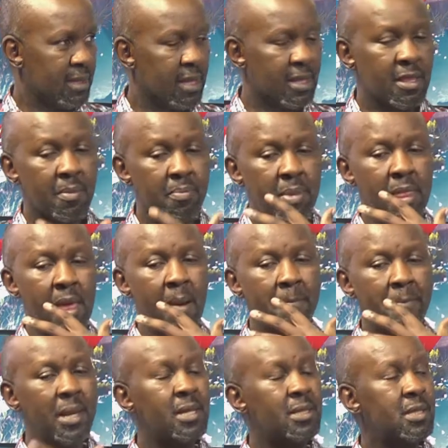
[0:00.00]
The
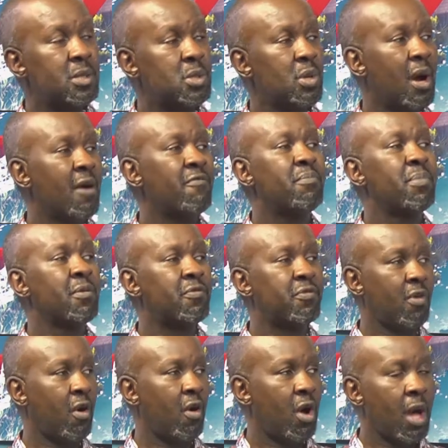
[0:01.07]
abilities you have
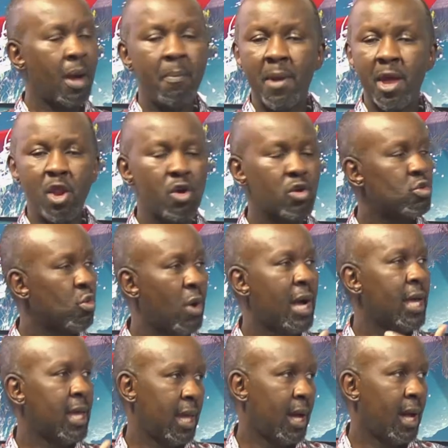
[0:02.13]
before may not work
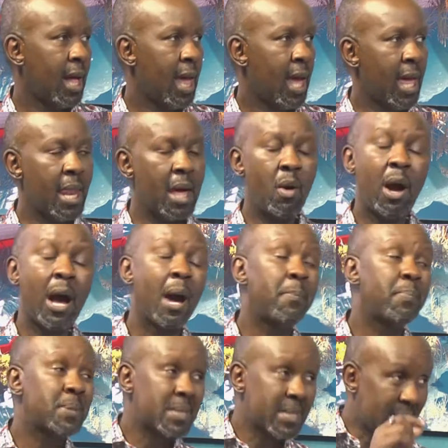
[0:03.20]
here. And now
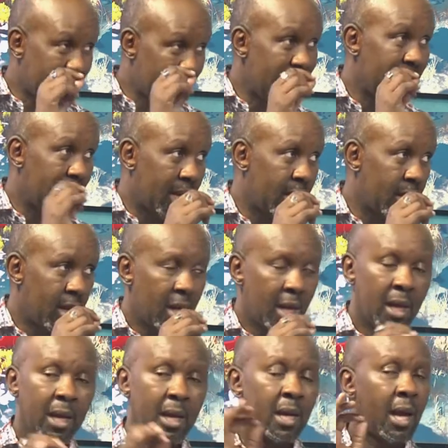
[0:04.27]
upskill
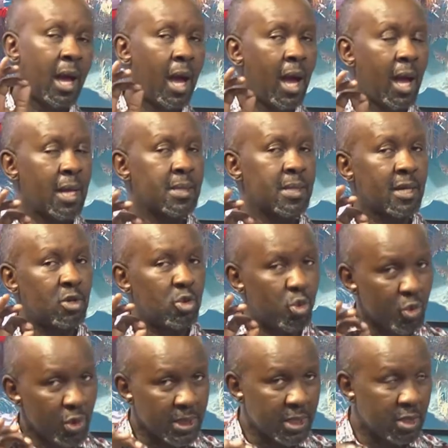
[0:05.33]
has a
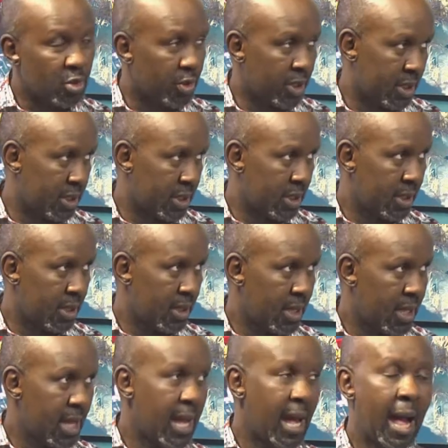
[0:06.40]
twist to it.
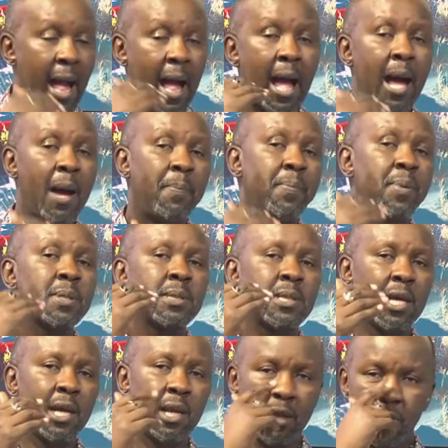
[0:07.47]

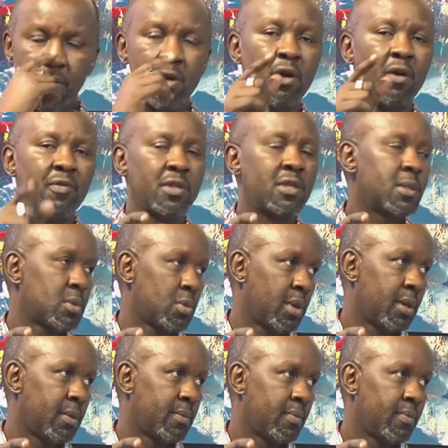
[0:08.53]
Upskill, think of it this way.
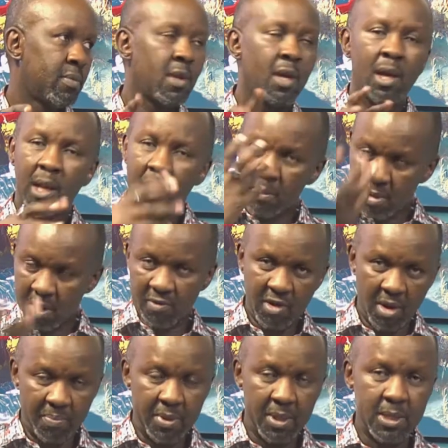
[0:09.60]
Let me give
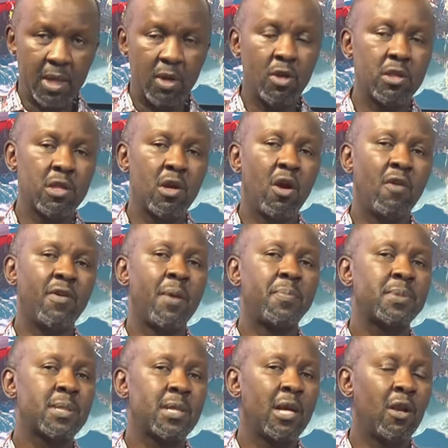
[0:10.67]
you a picture. Don't think of
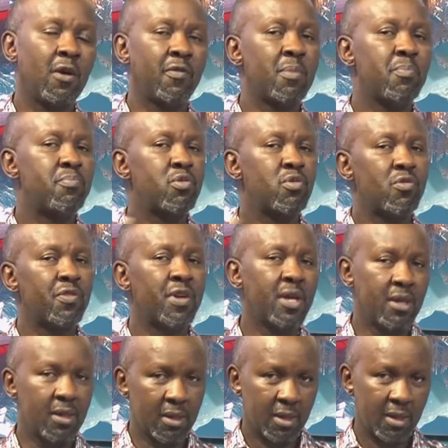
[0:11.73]
upskill of
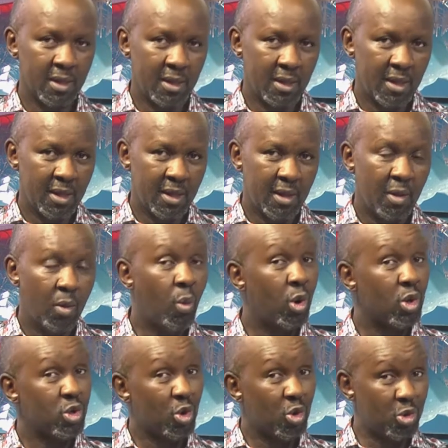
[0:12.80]
improving
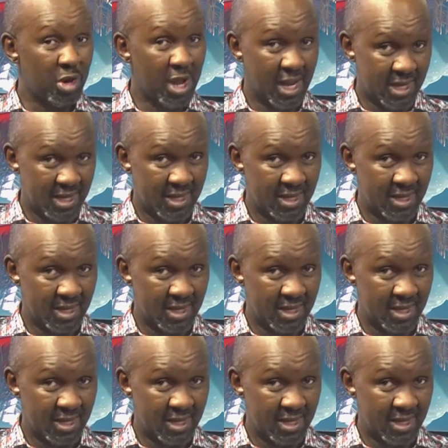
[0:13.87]
what you're good at.